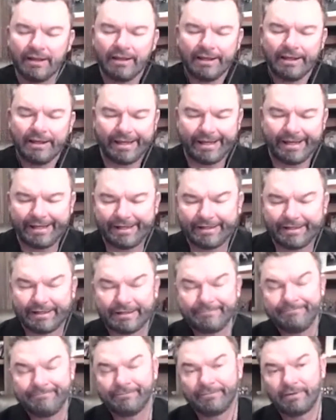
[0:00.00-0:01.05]
And
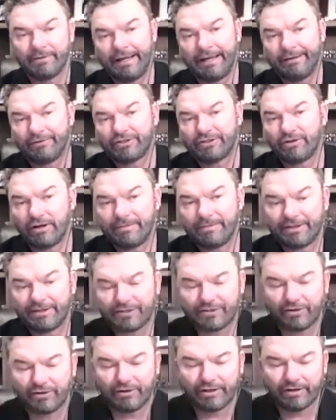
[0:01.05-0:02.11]
I was talking about this
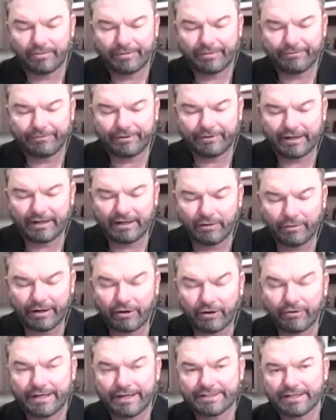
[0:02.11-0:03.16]
earlier before the internet went
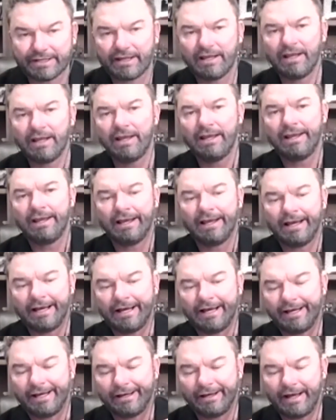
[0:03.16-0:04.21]
crazy.
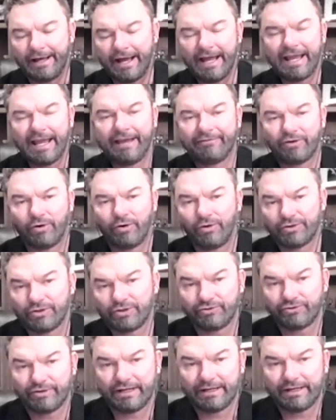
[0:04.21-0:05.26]
I have goals and
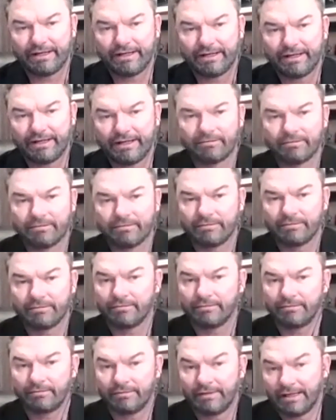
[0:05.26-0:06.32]
dreams
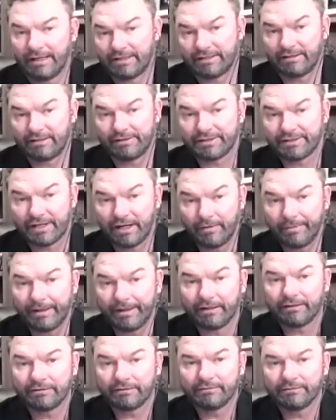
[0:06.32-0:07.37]
that still scare me.
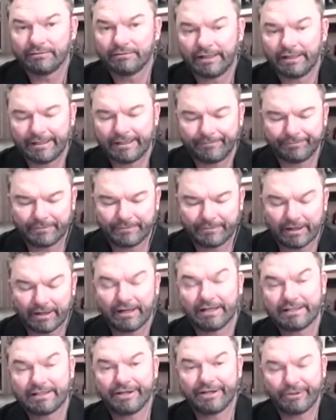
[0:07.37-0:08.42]
I'm going to
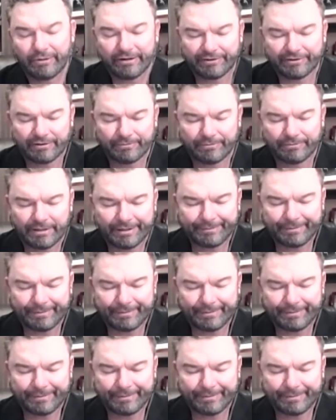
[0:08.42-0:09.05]
tell you one of them.